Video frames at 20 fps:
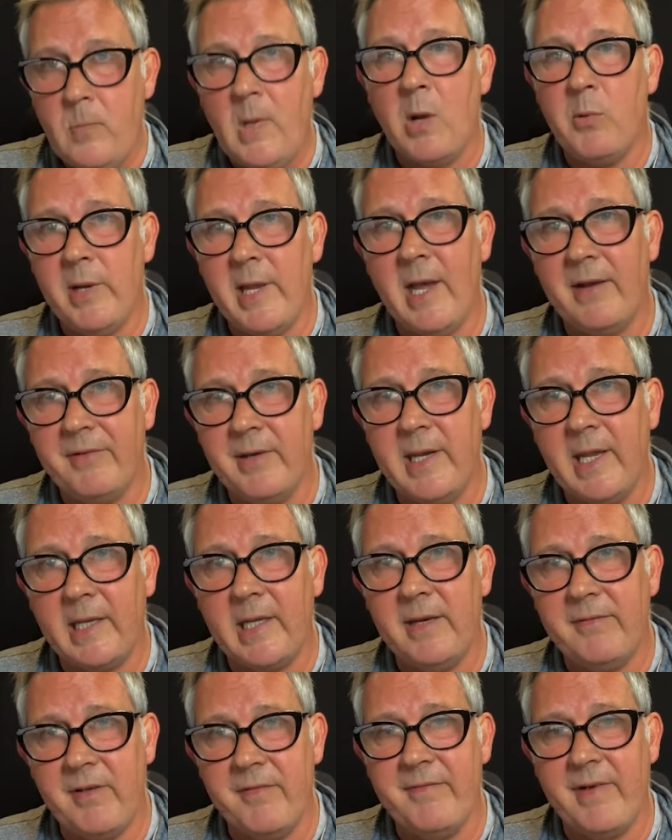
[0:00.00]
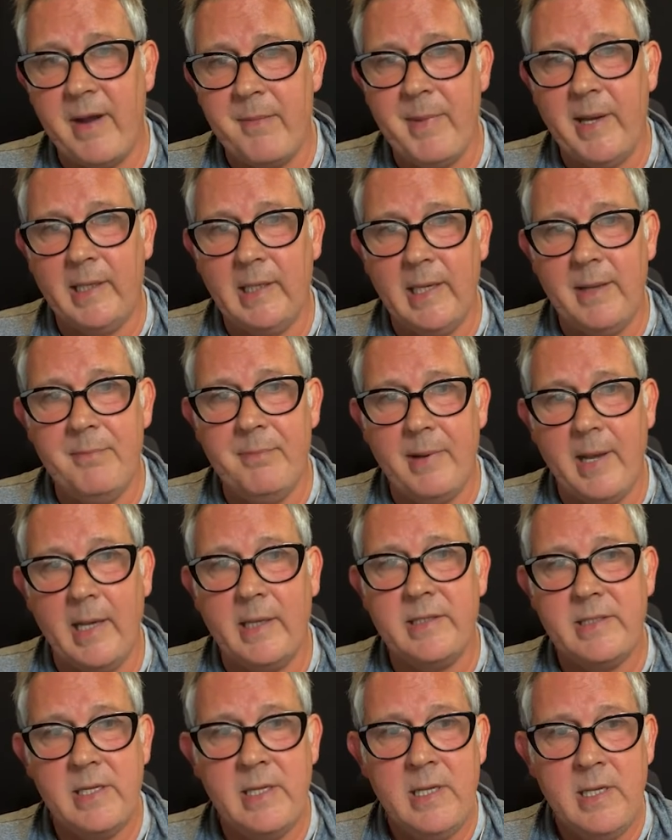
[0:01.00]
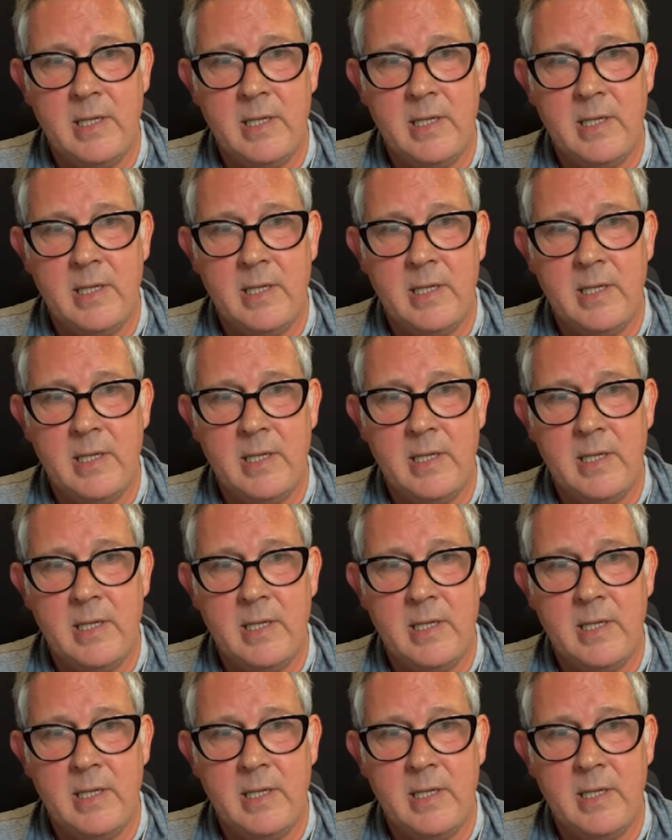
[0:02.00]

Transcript: We have a negative environmental impact.